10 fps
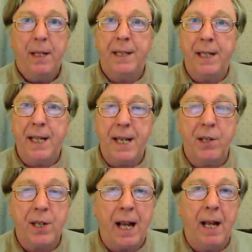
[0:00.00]
did
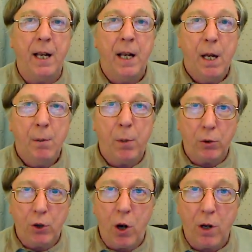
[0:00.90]
his
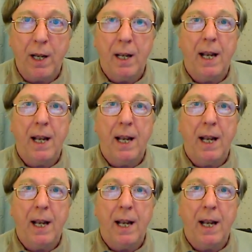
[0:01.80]
Podshock,